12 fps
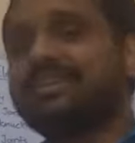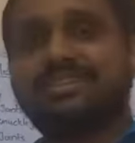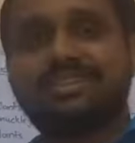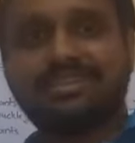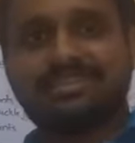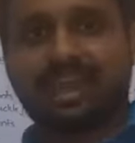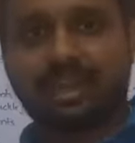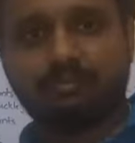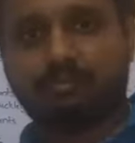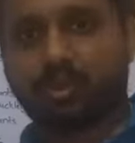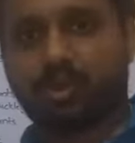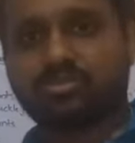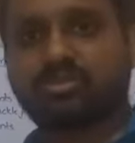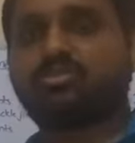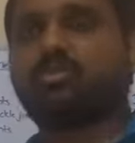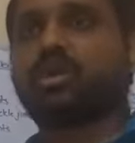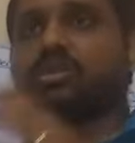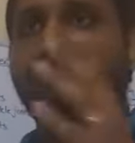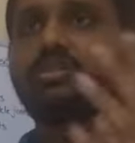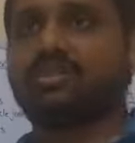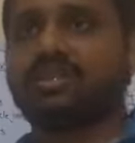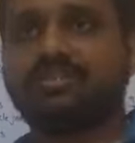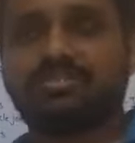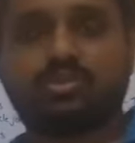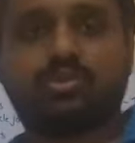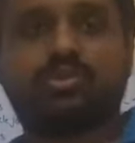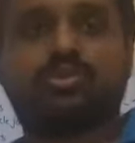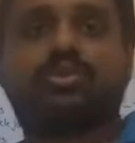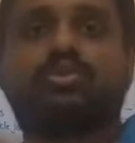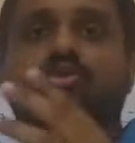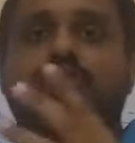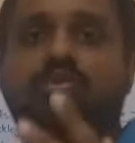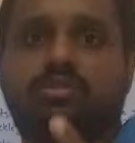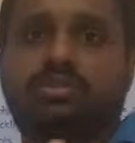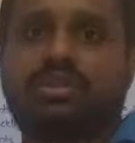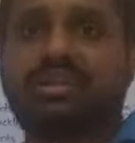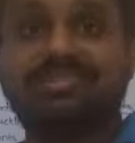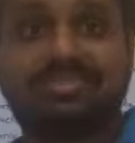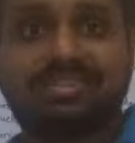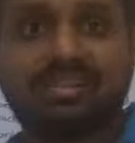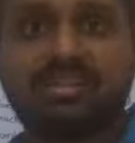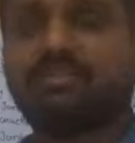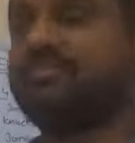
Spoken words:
the design process, what all things you should consider